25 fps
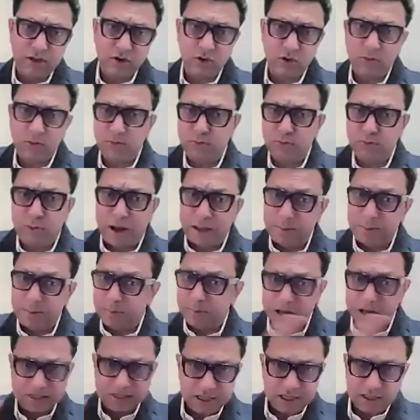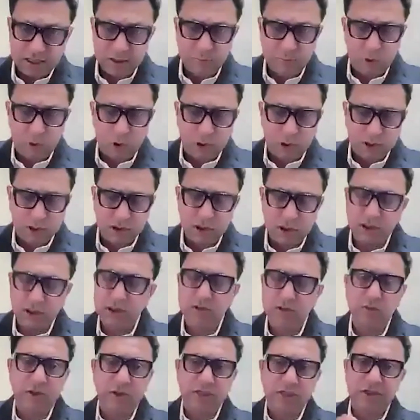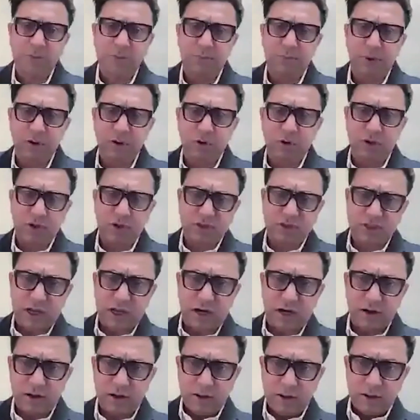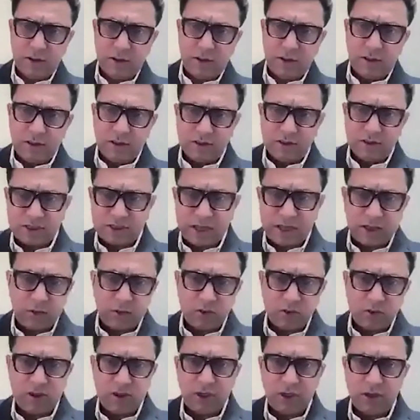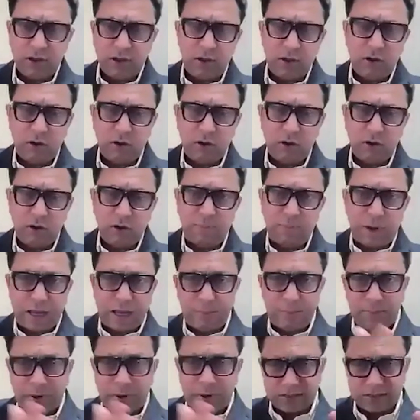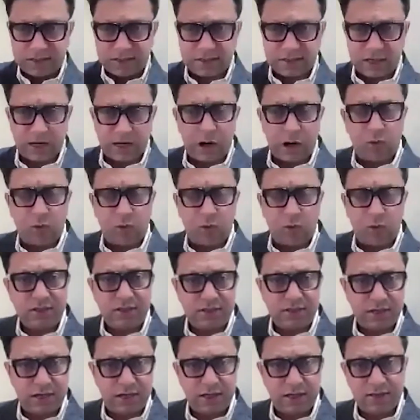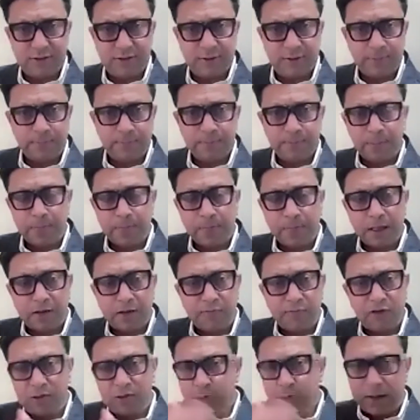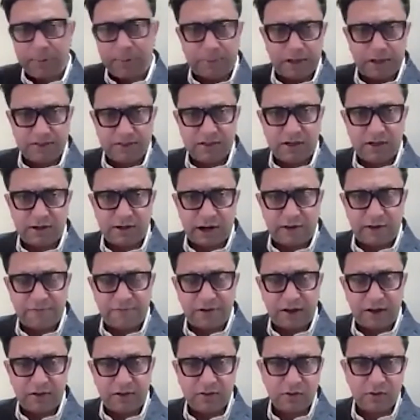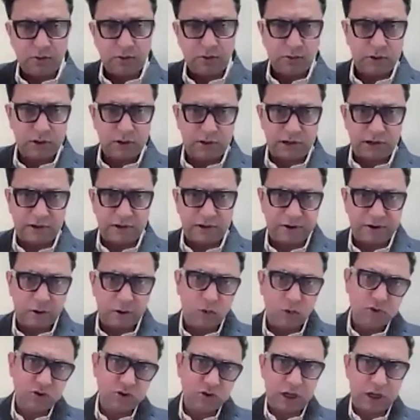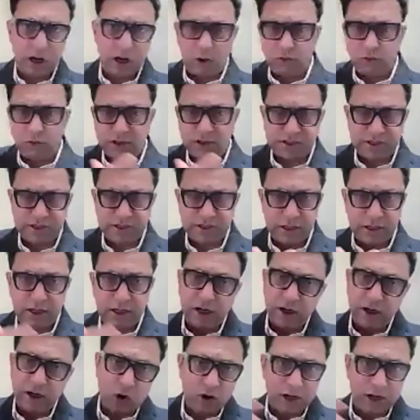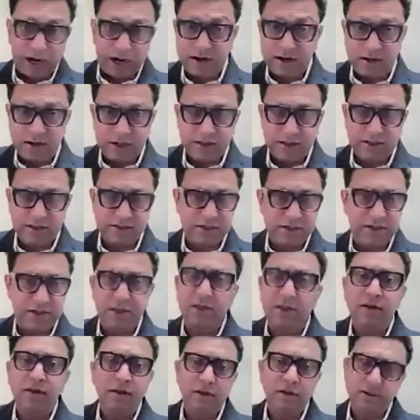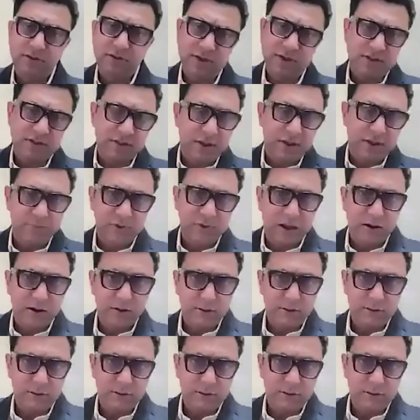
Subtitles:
So bypassing the blockage, it is very simple to understand. Just like you see, there are bypasses around the cities which bypass the traffic. So the traffic goes around the city and not entering the city. It's the same thing.